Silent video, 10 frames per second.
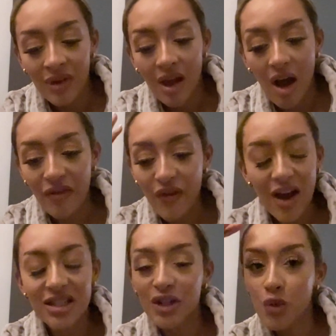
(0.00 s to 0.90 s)
I find
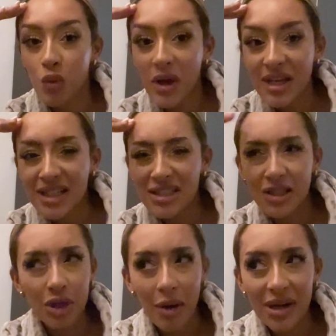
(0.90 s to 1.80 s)
it's so weird actually
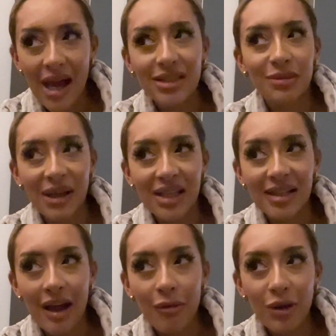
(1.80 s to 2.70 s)
knowing how to make it
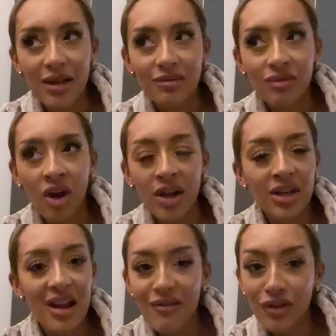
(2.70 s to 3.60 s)
now when I
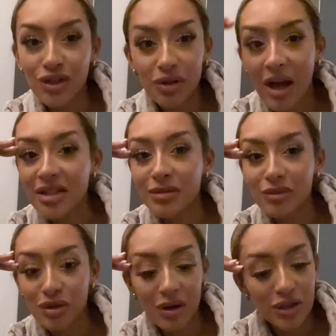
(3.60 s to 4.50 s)
never knew how to
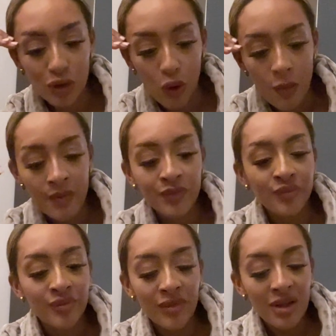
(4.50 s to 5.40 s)
do it at all.
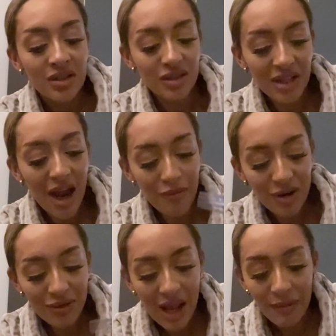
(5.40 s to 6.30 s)
So yeah, I'm really,
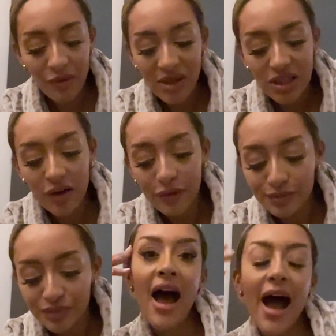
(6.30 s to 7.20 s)
really happy with myself,
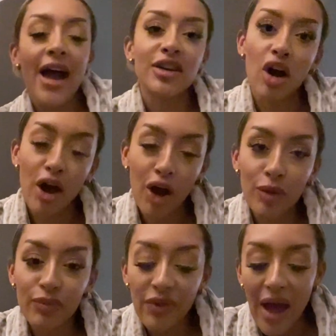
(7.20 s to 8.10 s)
and I hope
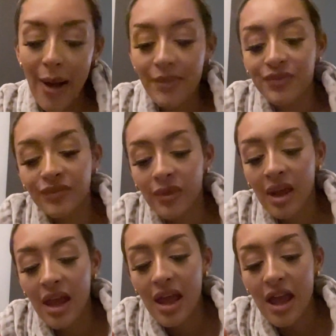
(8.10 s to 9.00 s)
that
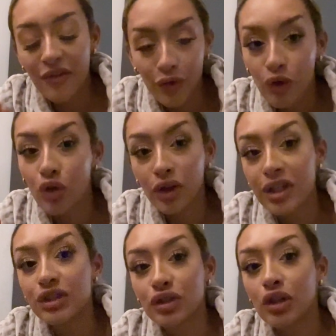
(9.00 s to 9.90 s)
if you're
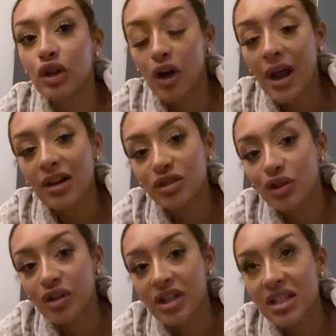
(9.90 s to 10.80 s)
looking to learn how to
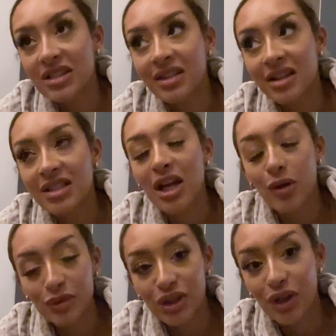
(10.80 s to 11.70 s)
cook this
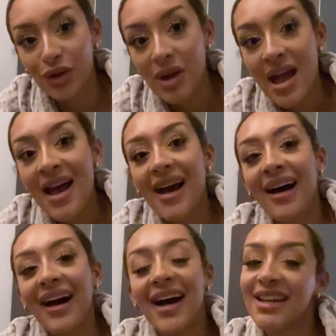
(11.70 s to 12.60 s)
helps you,
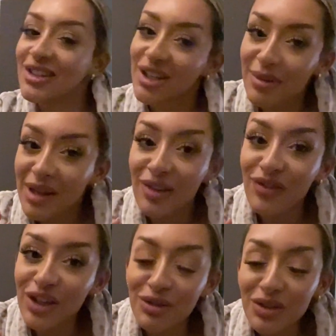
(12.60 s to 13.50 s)
and you're gonna make it for
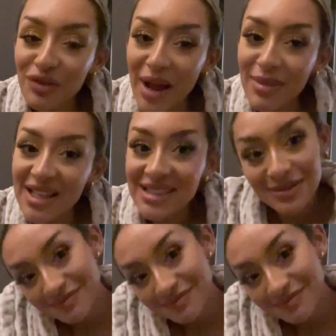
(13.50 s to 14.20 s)
you and your families.